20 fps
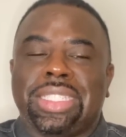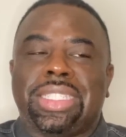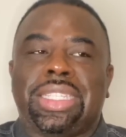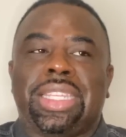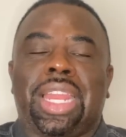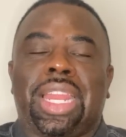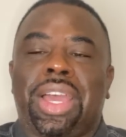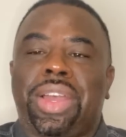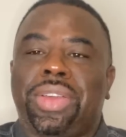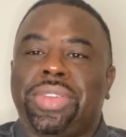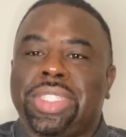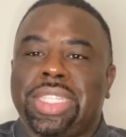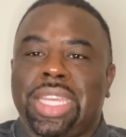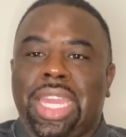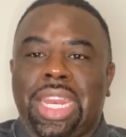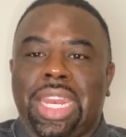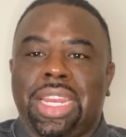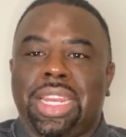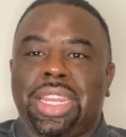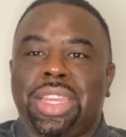Sloan
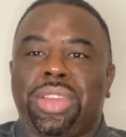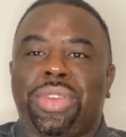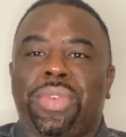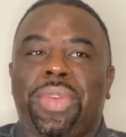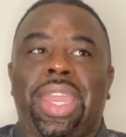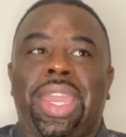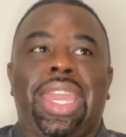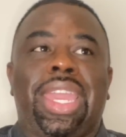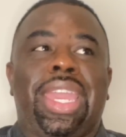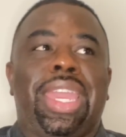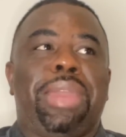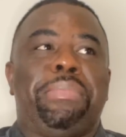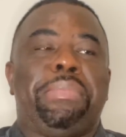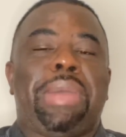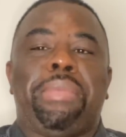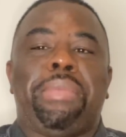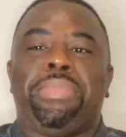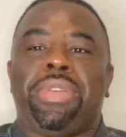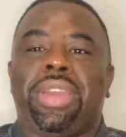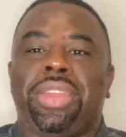said it looked red.
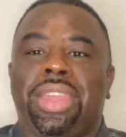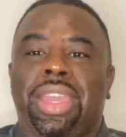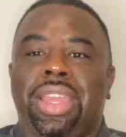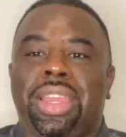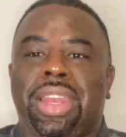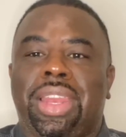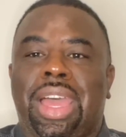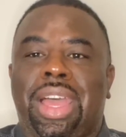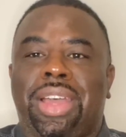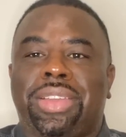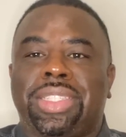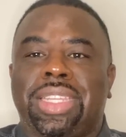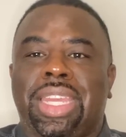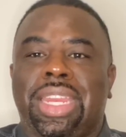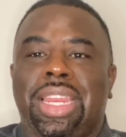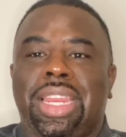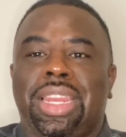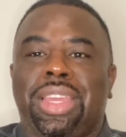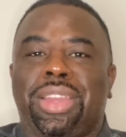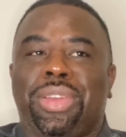My brother-in-law
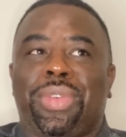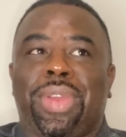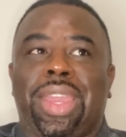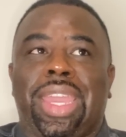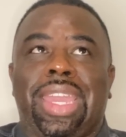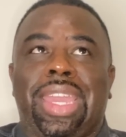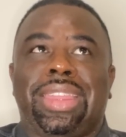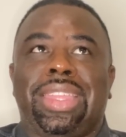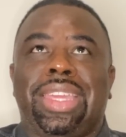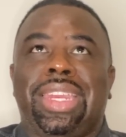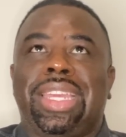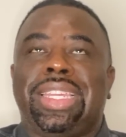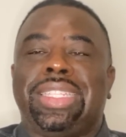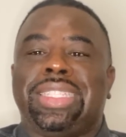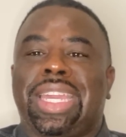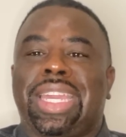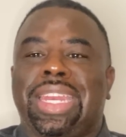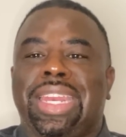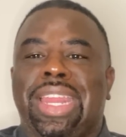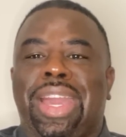said it looked red. Then he
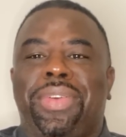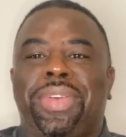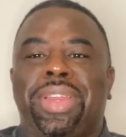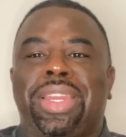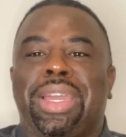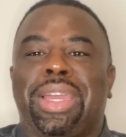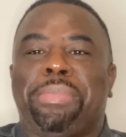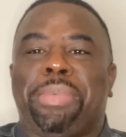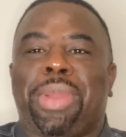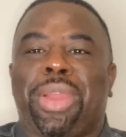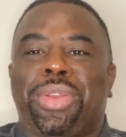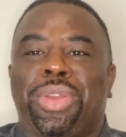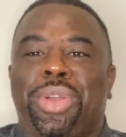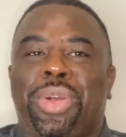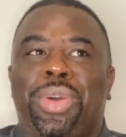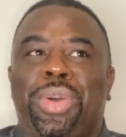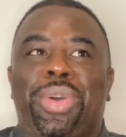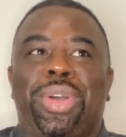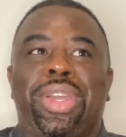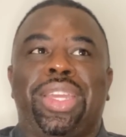said, no, it looked burnt
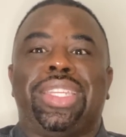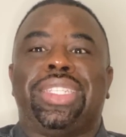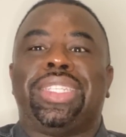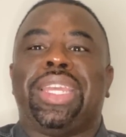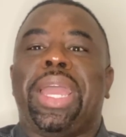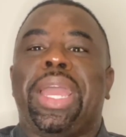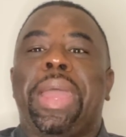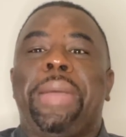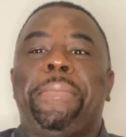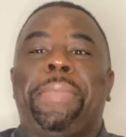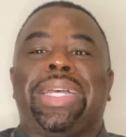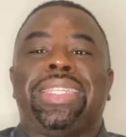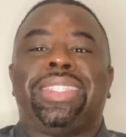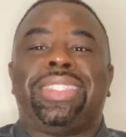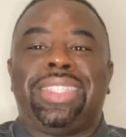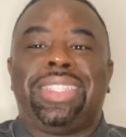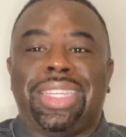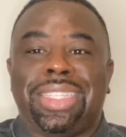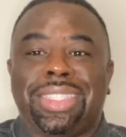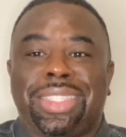orange. My
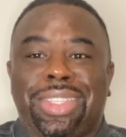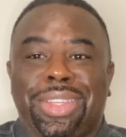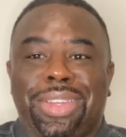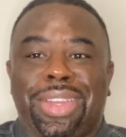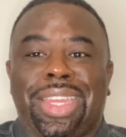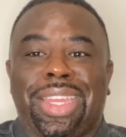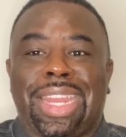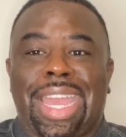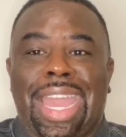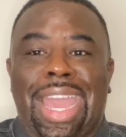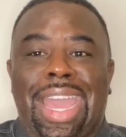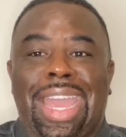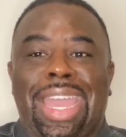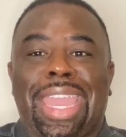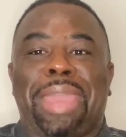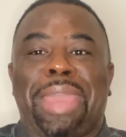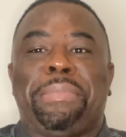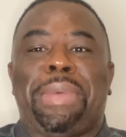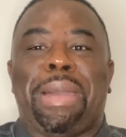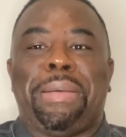sister and I
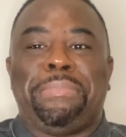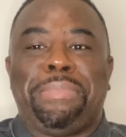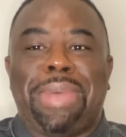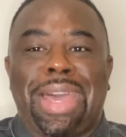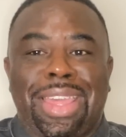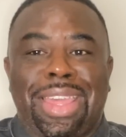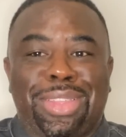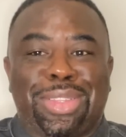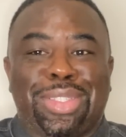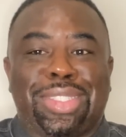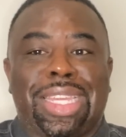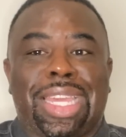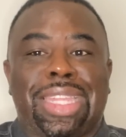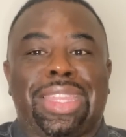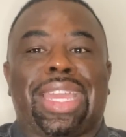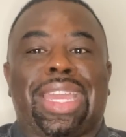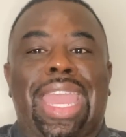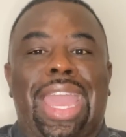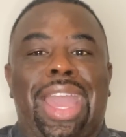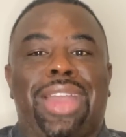and my mother said
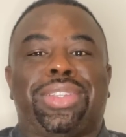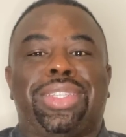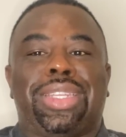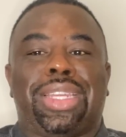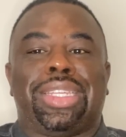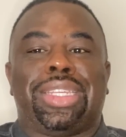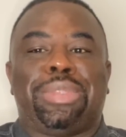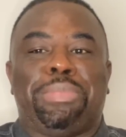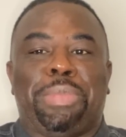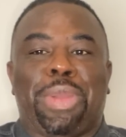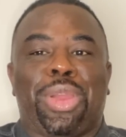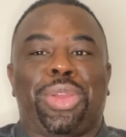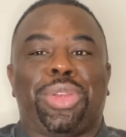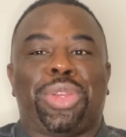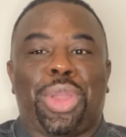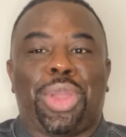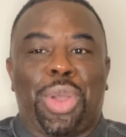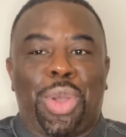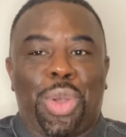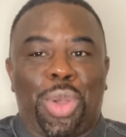the couch looks
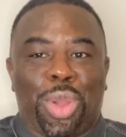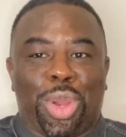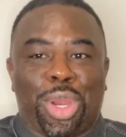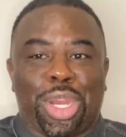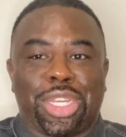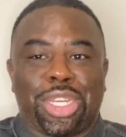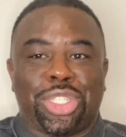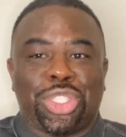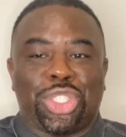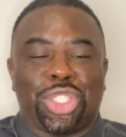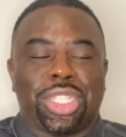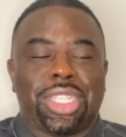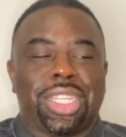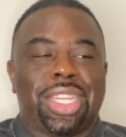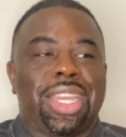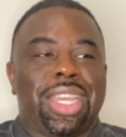burnt orange.